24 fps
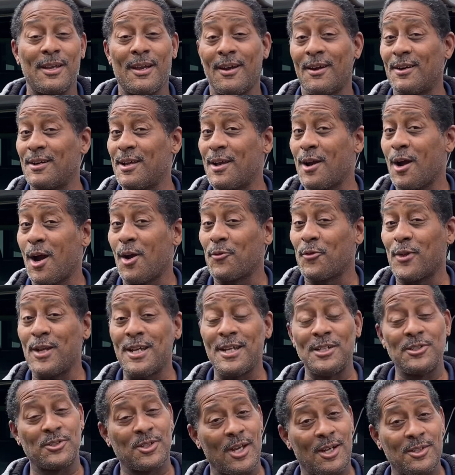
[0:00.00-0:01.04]
Garrity RV
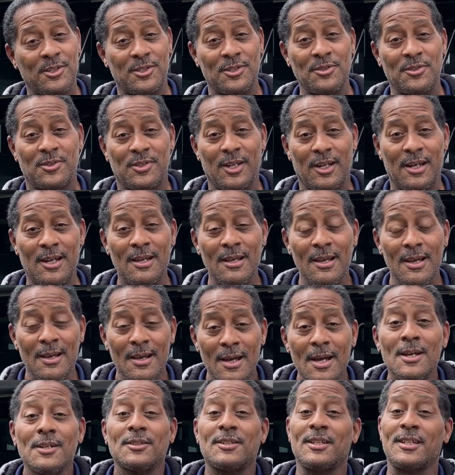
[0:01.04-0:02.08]
in Junction City.
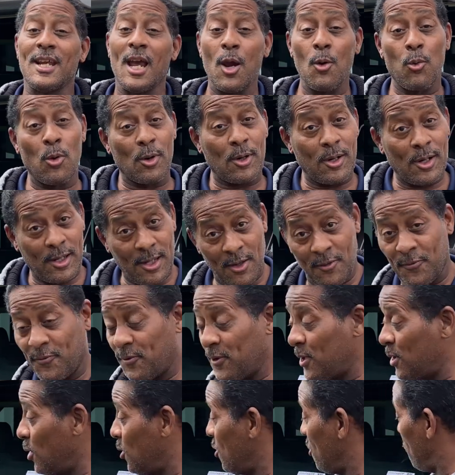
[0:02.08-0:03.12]
Today we're gonna
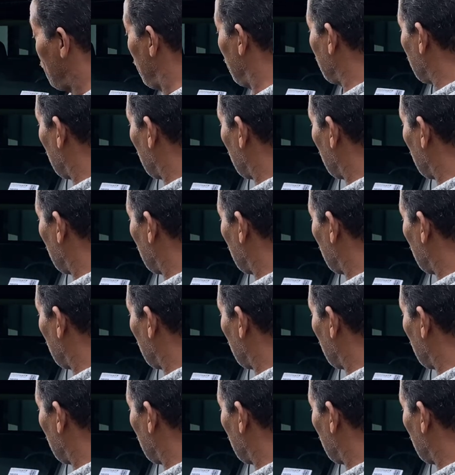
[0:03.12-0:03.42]
view this